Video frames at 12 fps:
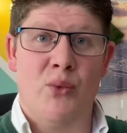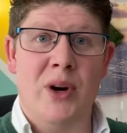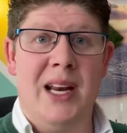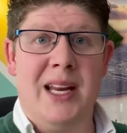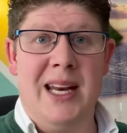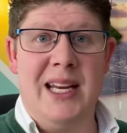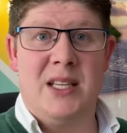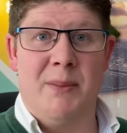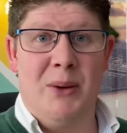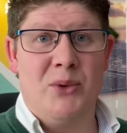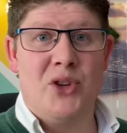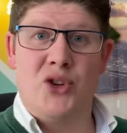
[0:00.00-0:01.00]
really need to be
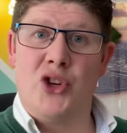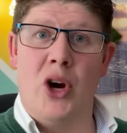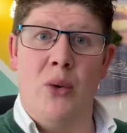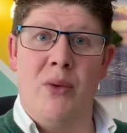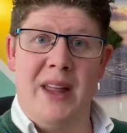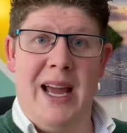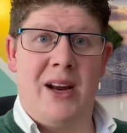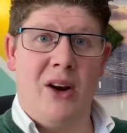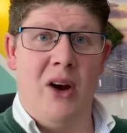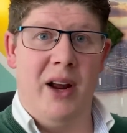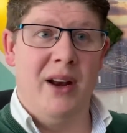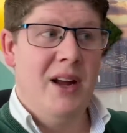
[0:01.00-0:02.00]
able to show their
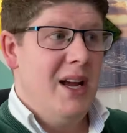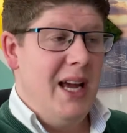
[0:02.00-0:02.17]
client